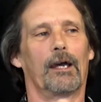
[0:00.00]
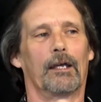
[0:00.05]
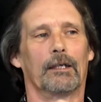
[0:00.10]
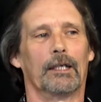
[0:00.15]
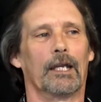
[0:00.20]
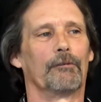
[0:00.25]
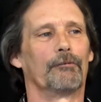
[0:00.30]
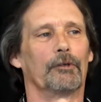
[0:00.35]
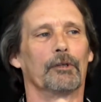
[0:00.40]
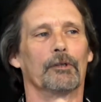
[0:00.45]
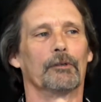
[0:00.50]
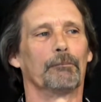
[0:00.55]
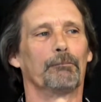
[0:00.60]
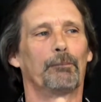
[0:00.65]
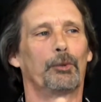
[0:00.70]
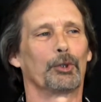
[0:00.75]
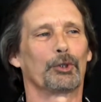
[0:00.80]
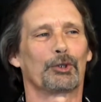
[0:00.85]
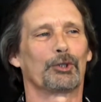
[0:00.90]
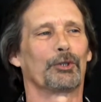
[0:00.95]
I never
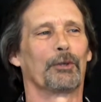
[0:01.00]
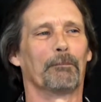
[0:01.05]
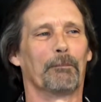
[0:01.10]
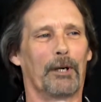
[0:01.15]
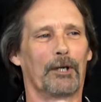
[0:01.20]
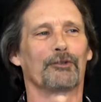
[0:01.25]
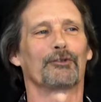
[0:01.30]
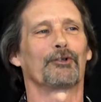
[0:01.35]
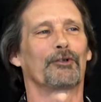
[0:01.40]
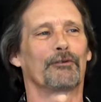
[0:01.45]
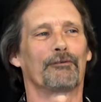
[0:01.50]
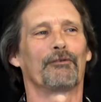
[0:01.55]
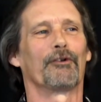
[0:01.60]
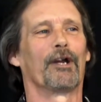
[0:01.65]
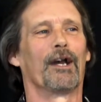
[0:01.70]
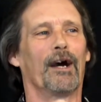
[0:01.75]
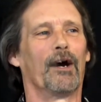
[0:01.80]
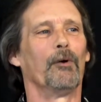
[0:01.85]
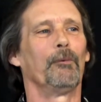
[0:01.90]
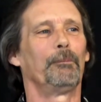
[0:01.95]
pushed the buzzer for
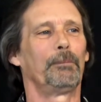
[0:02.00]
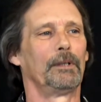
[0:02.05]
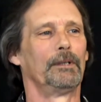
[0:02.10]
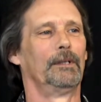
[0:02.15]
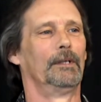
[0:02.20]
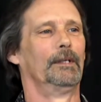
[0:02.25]
help.